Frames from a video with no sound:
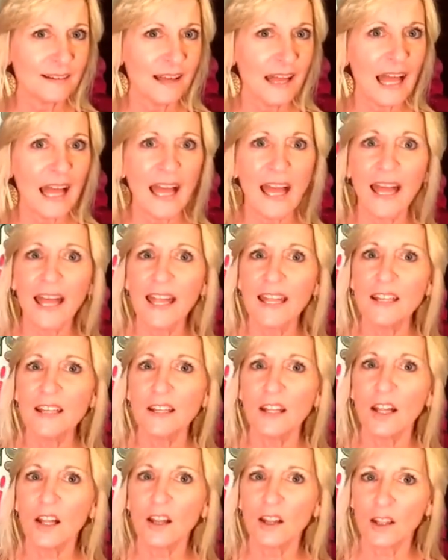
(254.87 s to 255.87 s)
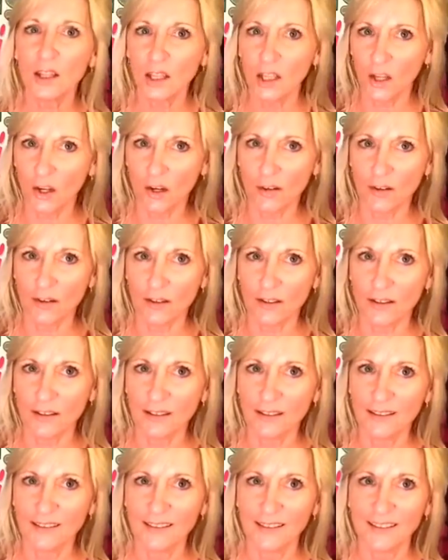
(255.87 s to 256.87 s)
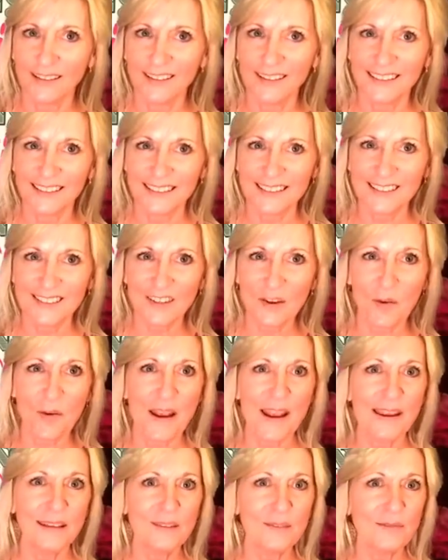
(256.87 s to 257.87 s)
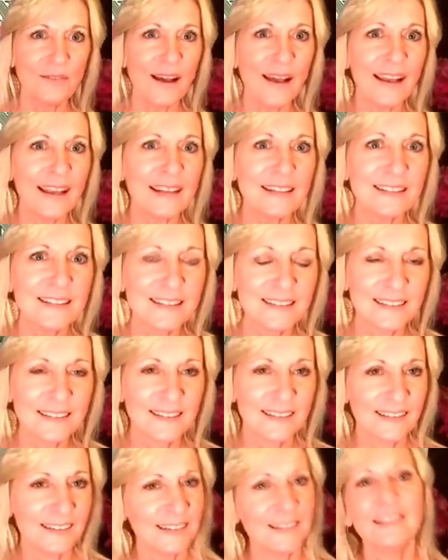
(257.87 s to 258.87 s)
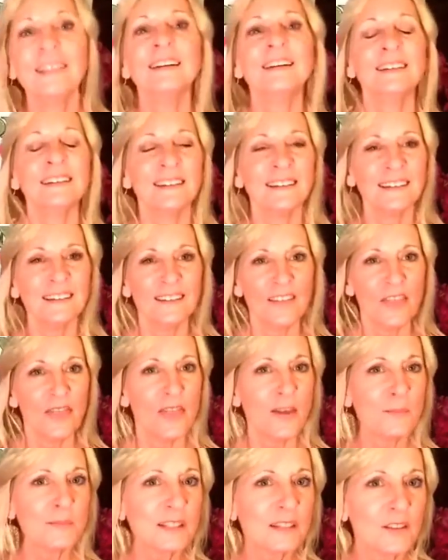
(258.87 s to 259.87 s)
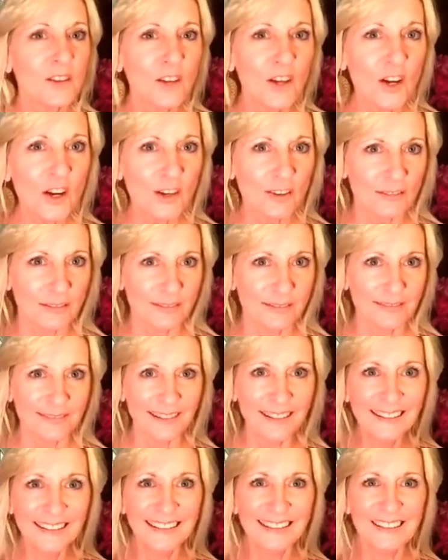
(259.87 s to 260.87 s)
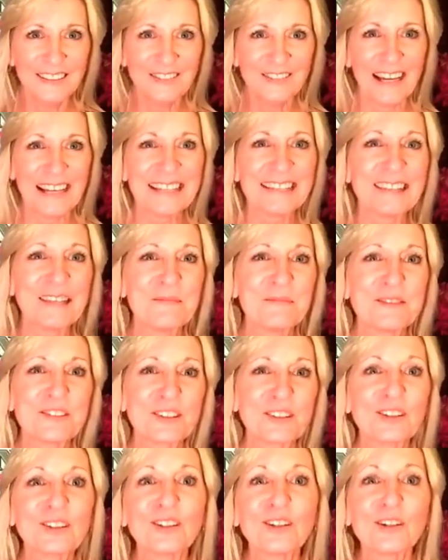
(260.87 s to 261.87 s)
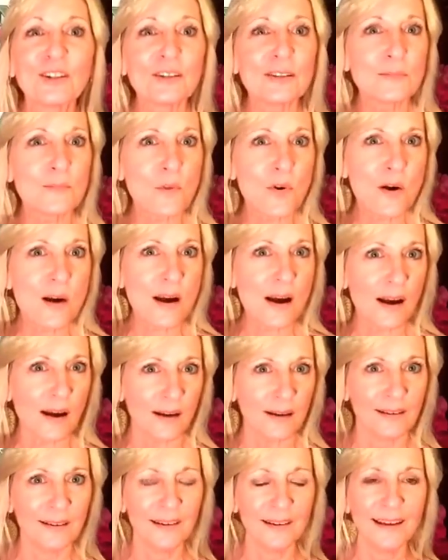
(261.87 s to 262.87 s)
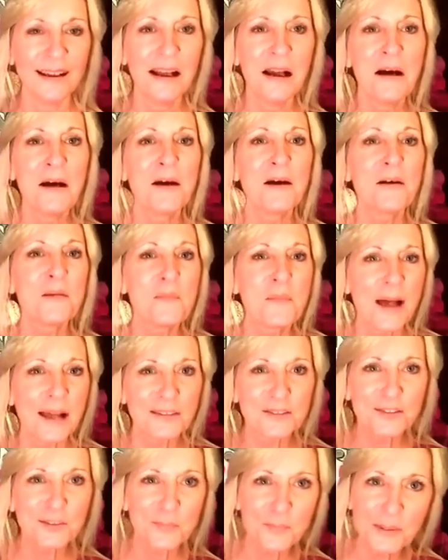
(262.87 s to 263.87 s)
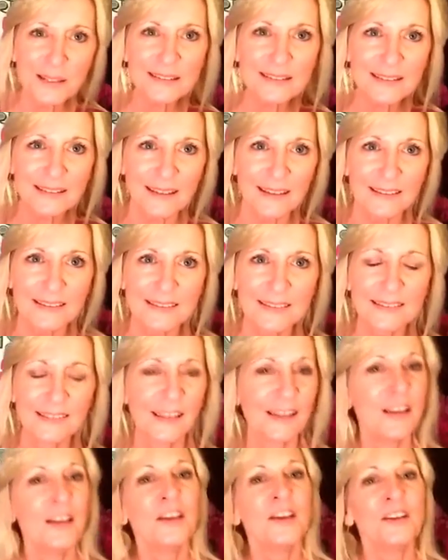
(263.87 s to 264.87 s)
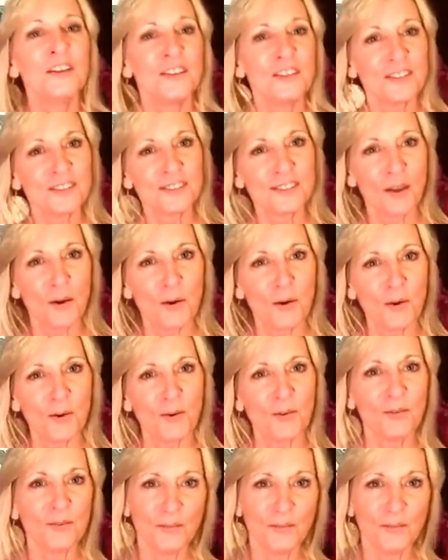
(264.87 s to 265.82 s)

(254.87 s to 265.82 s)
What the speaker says: and learn. So invite them to learn. Invite them to learn more about your business. So,